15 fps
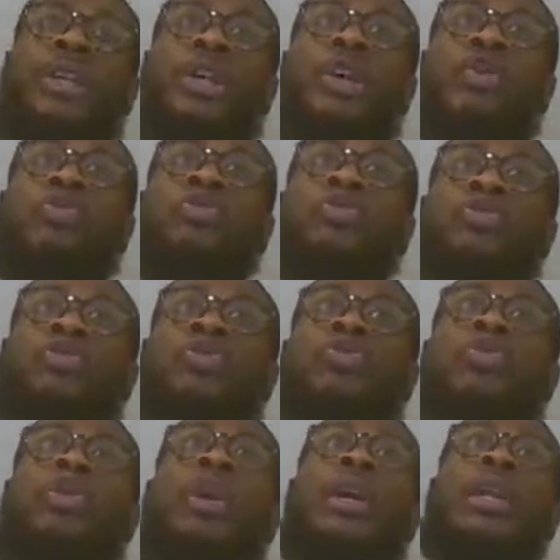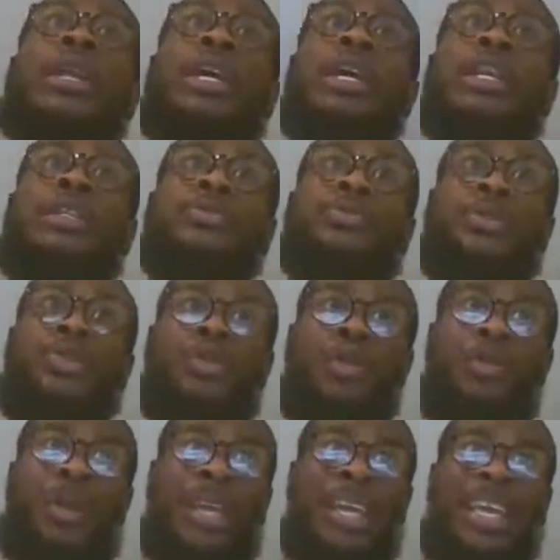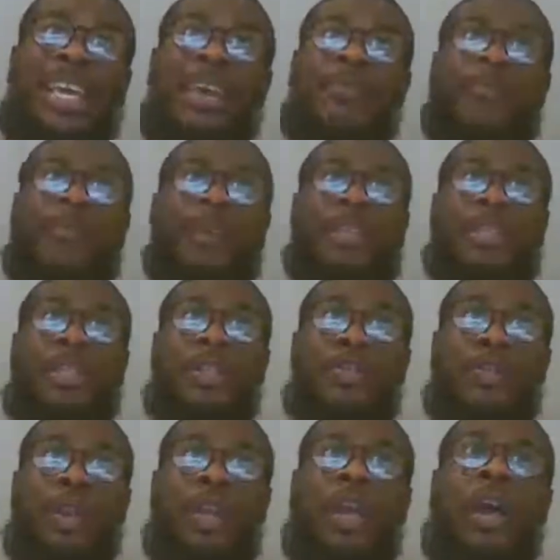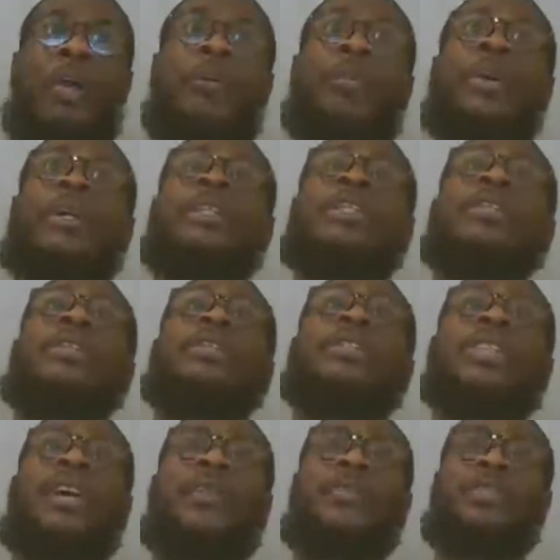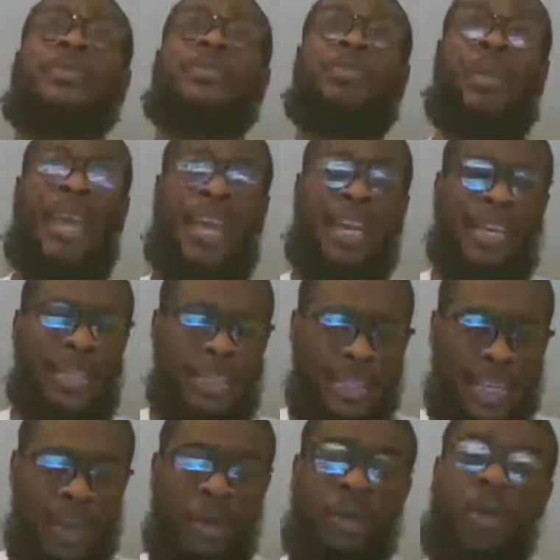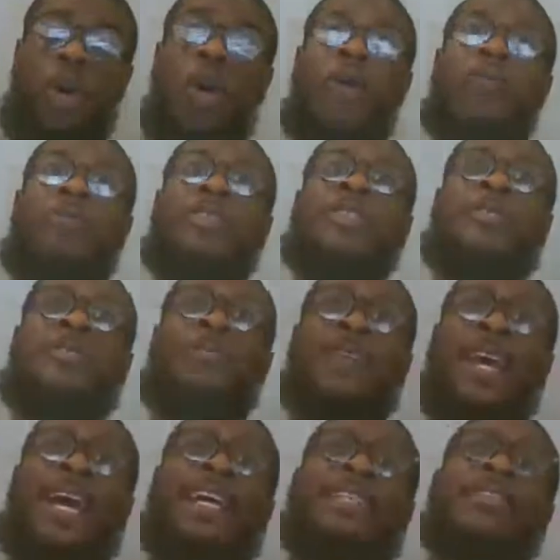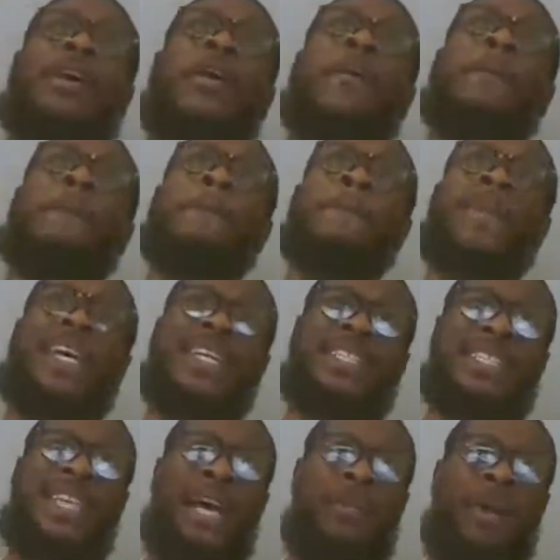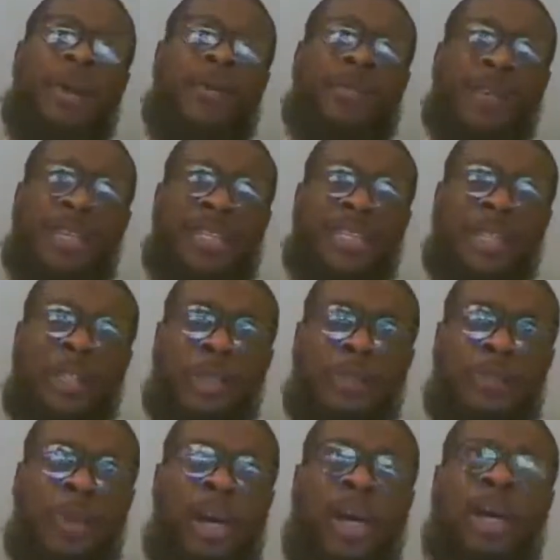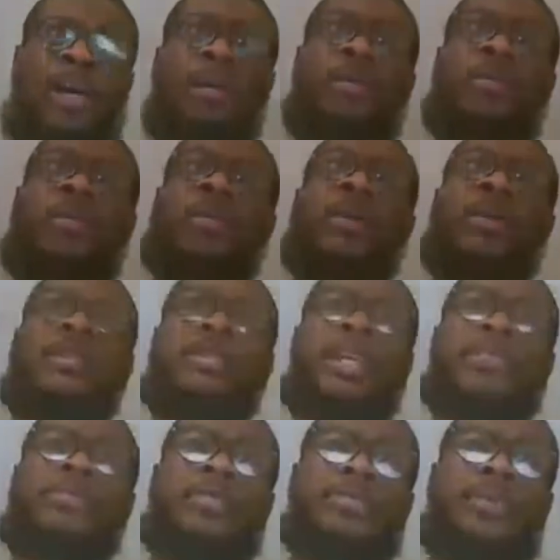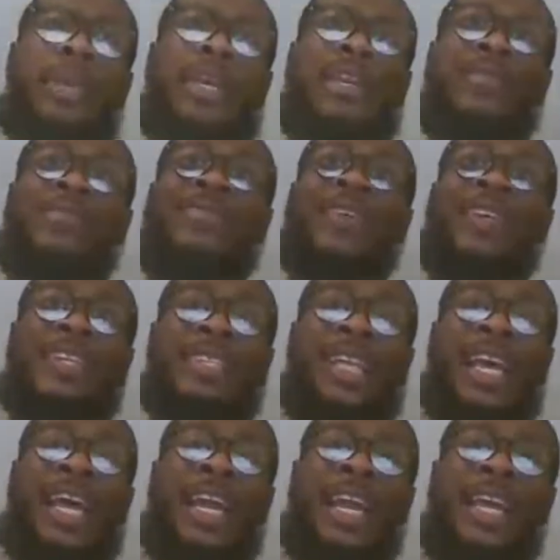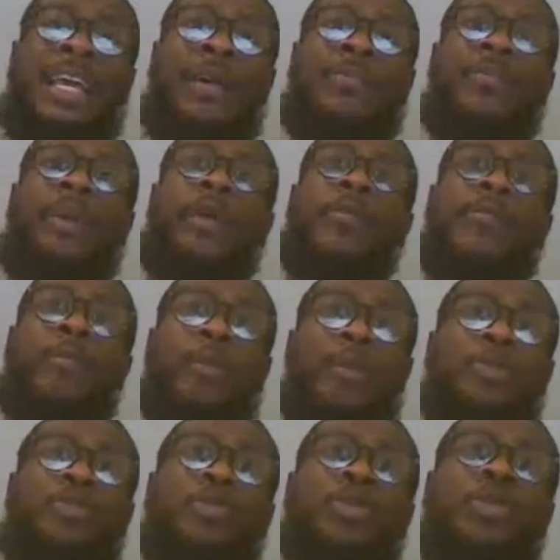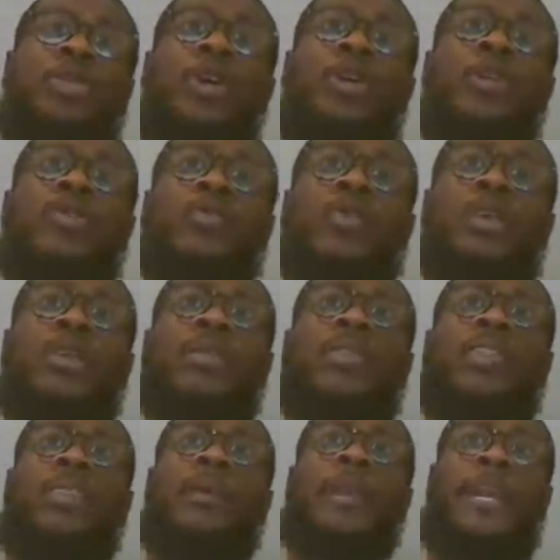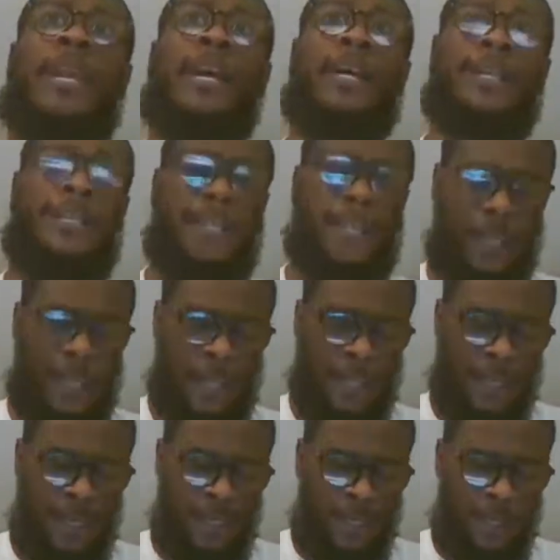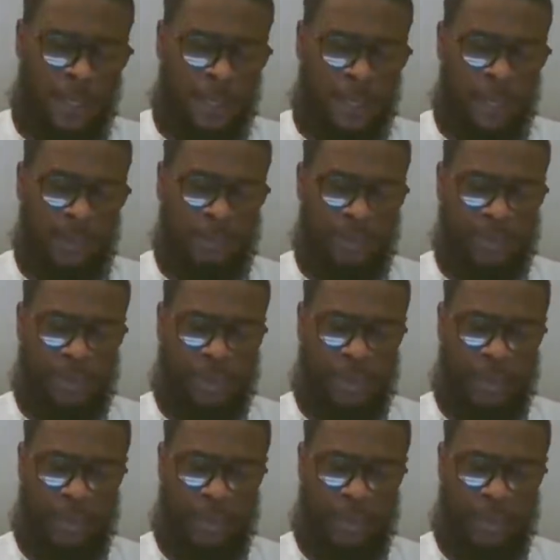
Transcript: goes to Nicholas Batum. He can't finish the three, but Terrence Mann is there on the offensive glass. Big time athleticism by Terrence Mann to finish that layup. 42 to 31, Nuggets lead the Clippers.